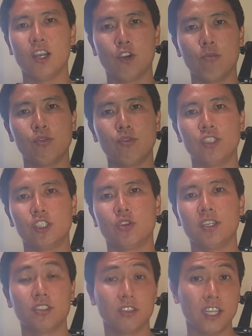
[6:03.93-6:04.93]
I hope you
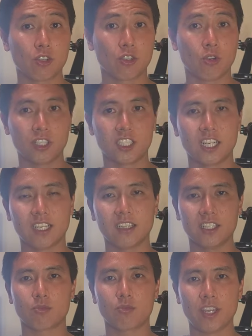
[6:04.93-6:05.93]
enjoyed today's court
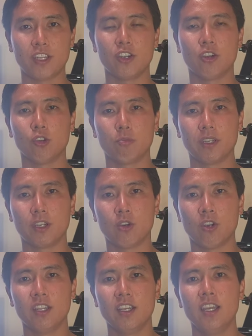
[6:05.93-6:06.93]
checklist right here on Open
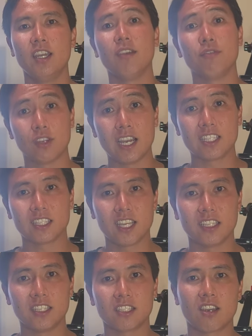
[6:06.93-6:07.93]
Court. If you guys
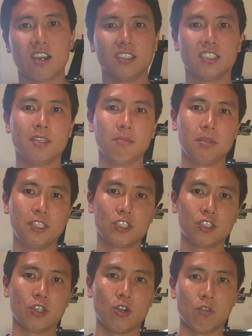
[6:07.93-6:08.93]
like this content, be
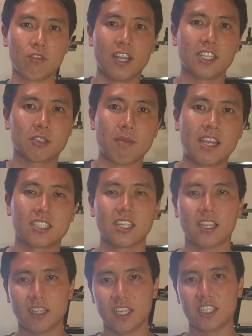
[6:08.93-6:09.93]
sure to overhead
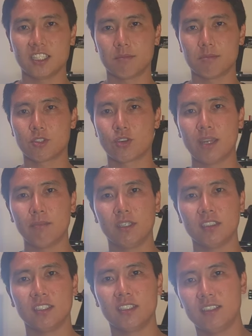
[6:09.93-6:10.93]
smash that like and subscribe
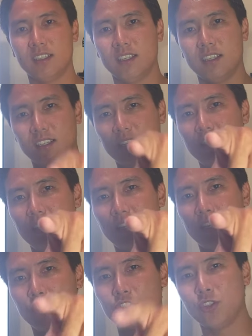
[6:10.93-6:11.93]
button,
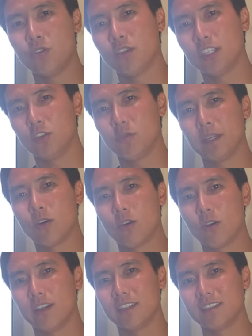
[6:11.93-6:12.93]
and I'll see you on an open
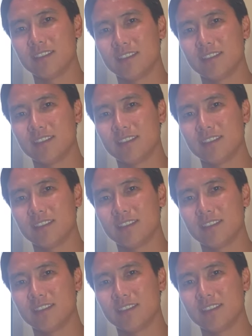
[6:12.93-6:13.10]
court.